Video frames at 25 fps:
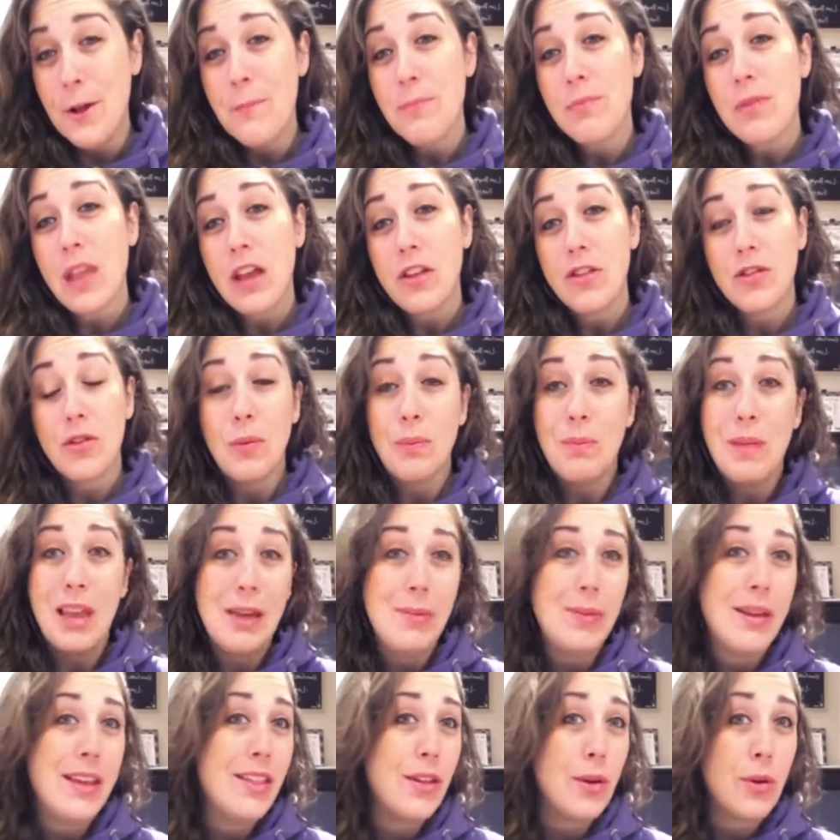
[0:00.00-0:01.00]
So
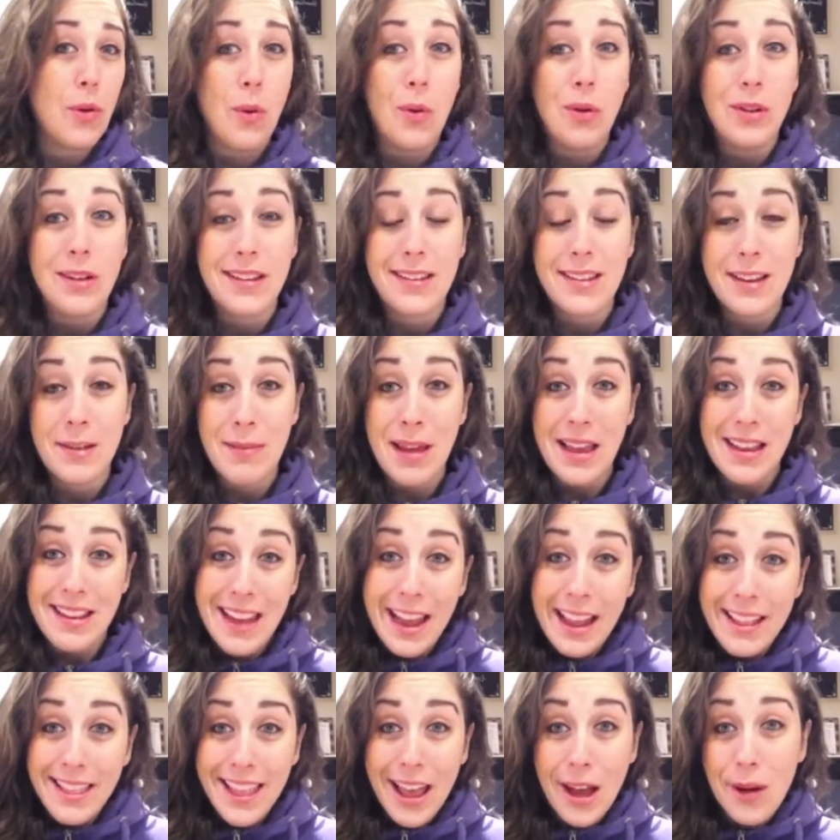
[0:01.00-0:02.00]
maybe the goal is to make
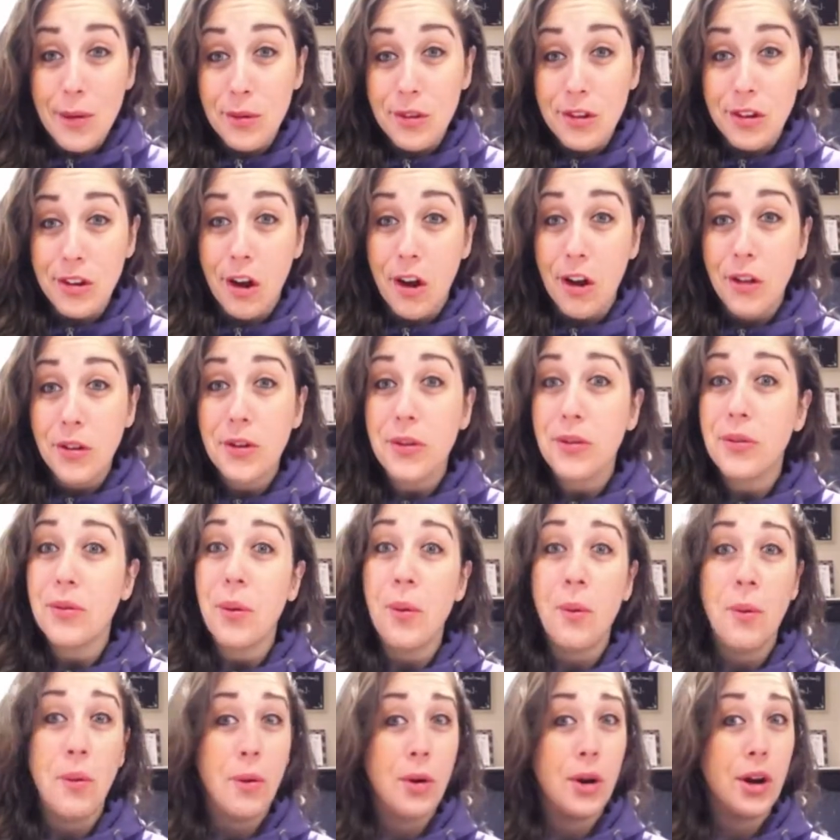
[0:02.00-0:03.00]

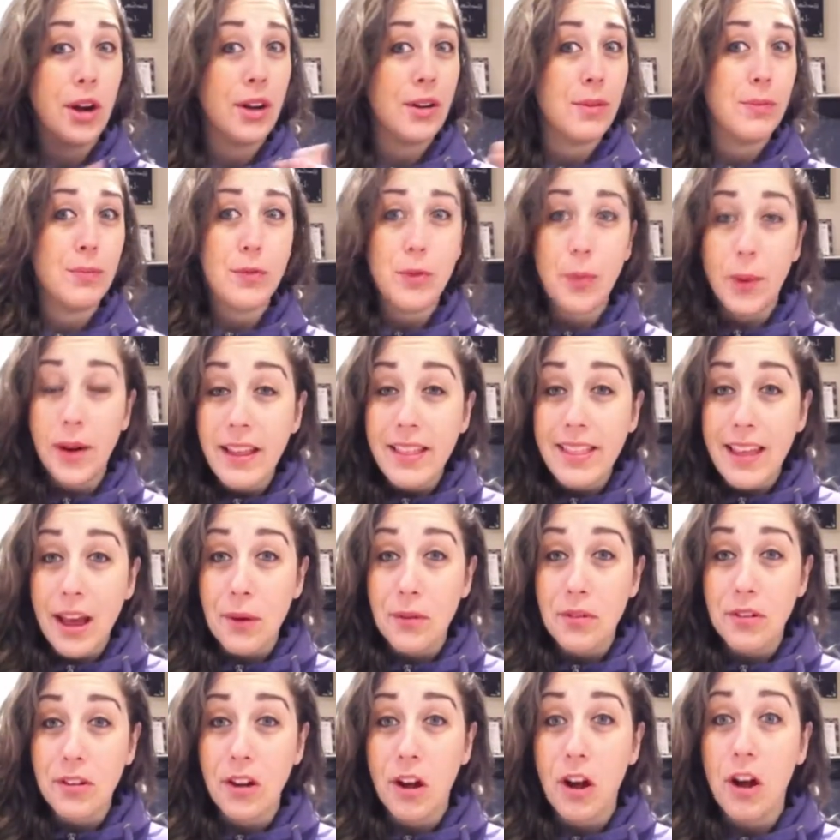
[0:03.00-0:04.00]
$10,000 or
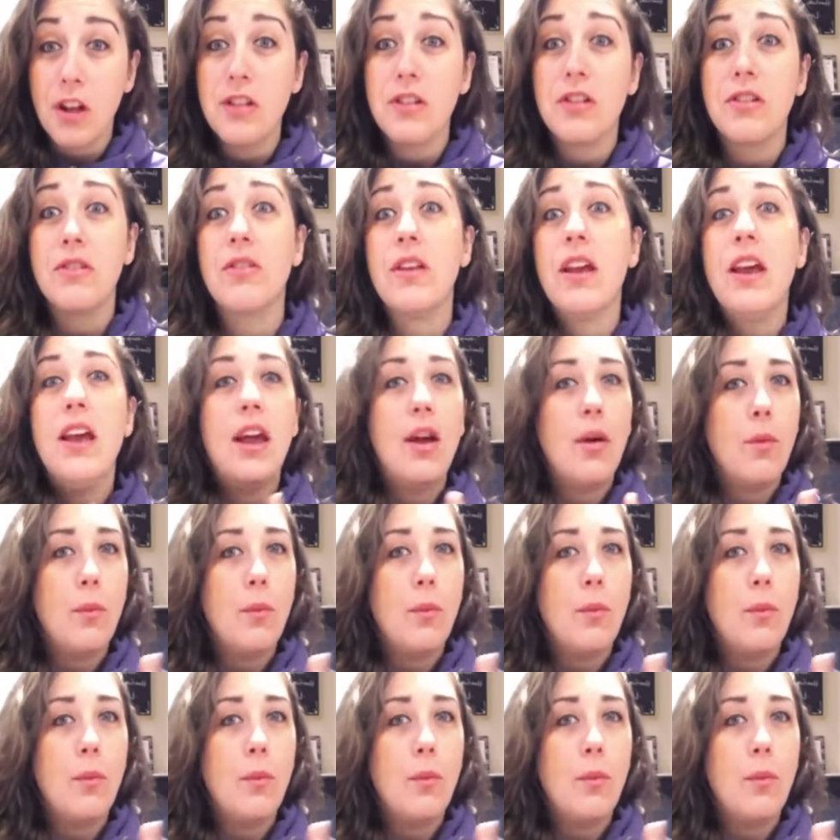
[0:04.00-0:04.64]
$20,000,